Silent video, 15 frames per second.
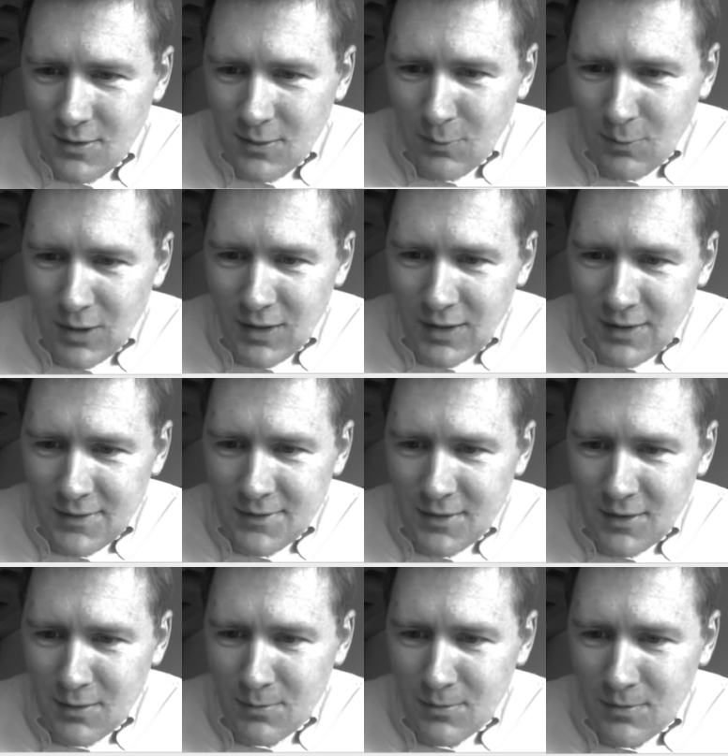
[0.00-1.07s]
one last
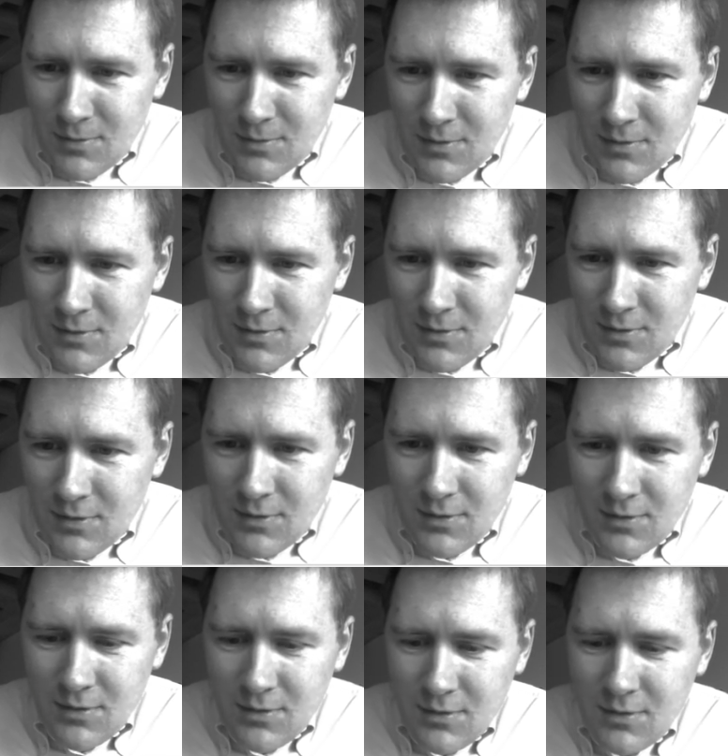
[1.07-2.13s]
time.
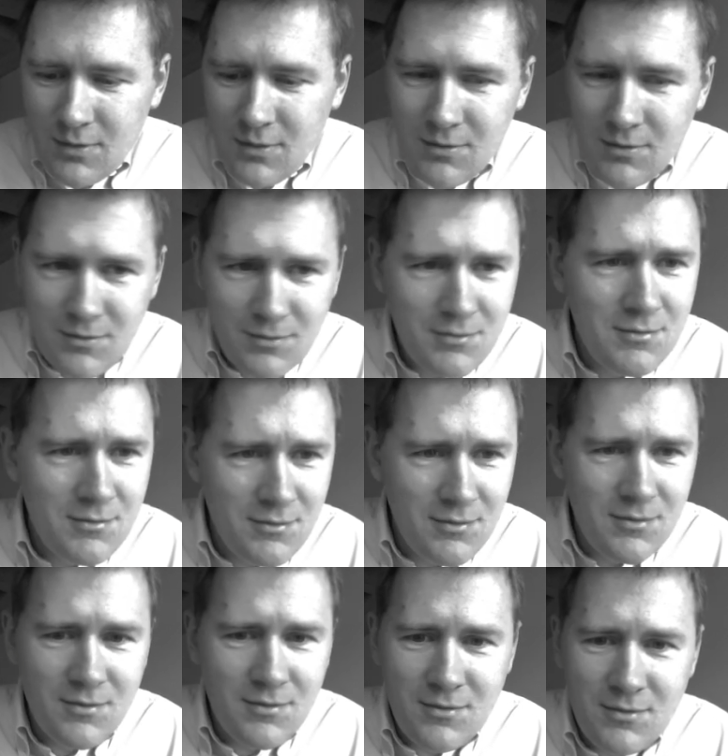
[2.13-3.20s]
Adha,
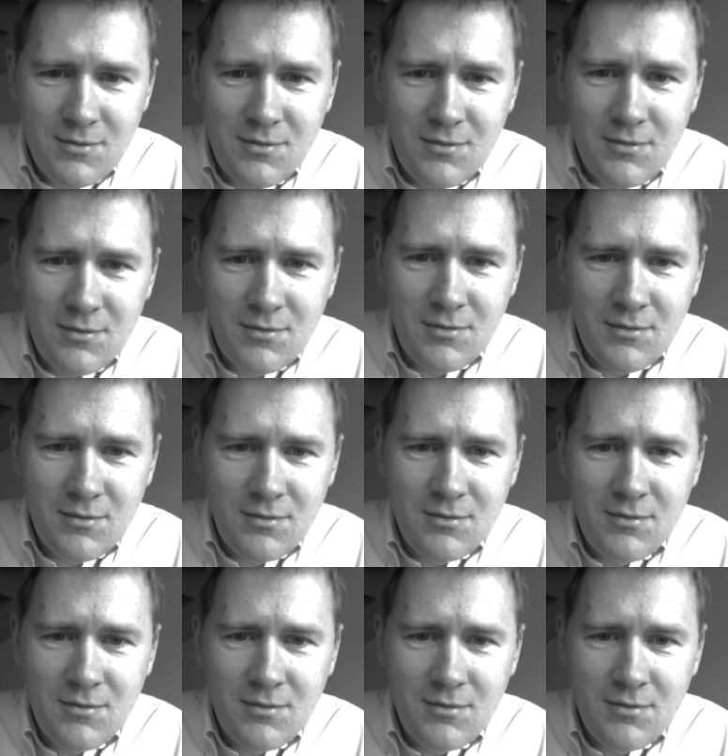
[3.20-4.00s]
adha.